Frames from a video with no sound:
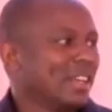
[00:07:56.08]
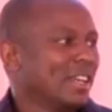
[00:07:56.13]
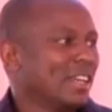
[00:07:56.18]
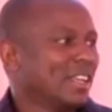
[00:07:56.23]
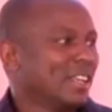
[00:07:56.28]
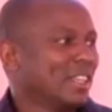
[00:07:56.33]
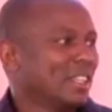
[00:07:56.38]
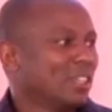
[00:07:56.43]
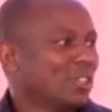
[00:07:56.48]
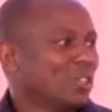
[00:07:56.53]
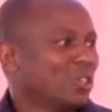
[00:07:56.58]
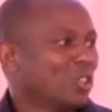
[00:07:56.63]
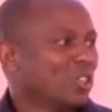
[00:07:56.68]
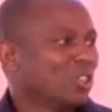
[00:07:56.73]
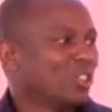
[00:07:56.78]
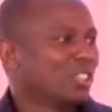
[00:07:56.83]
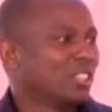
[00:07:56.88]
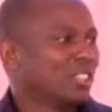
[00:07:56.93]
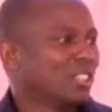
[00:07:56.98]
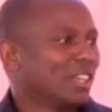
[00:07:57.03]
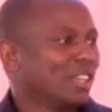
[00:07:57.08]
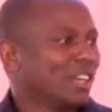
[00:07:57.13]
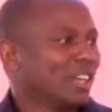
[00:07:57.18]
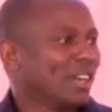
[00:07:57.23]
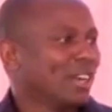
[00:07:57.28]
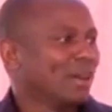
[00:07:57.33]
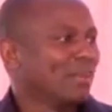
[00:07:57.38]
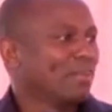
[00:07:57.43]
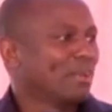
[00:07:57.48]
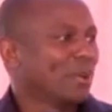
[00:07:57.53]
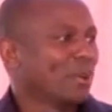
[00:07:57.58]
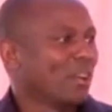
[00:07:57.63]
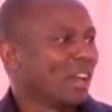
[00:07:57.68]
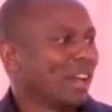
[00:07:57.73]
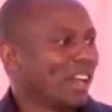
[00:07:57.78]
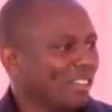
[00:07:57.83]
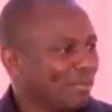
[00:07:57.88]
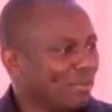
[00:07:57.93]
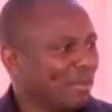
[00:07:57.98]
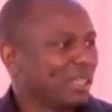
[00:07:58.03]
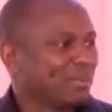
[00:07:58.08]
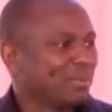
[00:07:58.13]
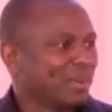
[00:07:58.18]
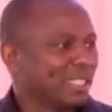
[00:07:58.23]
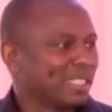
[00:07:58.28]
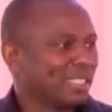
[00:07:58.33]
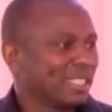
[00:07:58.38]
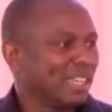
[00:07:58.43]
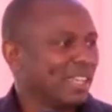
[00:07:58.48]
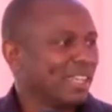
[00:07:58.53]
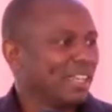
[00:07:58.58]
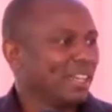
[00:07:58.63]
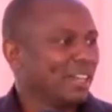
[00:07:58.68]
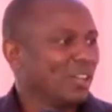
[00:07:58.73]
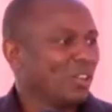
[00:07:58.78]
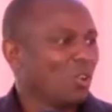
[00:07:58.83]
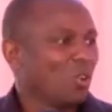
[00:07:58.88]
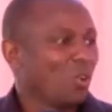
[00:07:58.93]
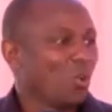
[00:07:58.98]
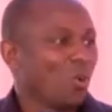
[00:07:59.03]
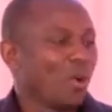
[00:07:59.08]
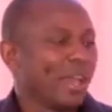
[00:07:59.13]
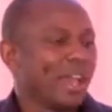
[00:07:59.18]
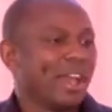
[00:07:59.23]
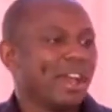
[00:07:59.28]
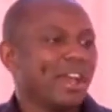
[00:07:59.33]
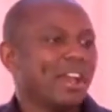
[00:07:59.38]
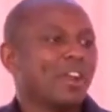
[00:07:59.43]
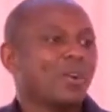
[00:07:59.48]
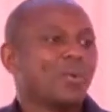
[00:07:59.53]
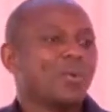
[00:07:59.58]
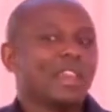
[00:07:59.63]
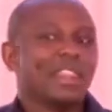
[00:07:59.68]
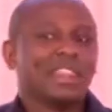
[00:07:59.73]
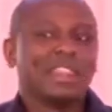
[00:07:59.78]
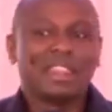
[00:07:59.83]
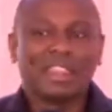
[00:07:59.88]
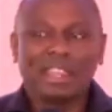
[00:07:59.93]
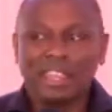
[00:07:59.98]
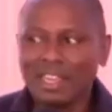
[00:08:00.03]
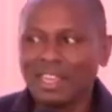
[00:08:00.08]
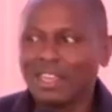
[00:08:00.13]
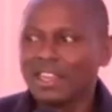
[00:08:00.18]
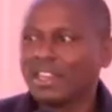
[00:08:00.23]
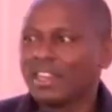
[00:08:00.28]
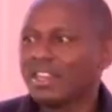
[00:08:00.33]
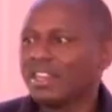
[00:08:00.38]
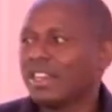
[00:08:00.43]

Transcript: is not pro-government per se, or where we think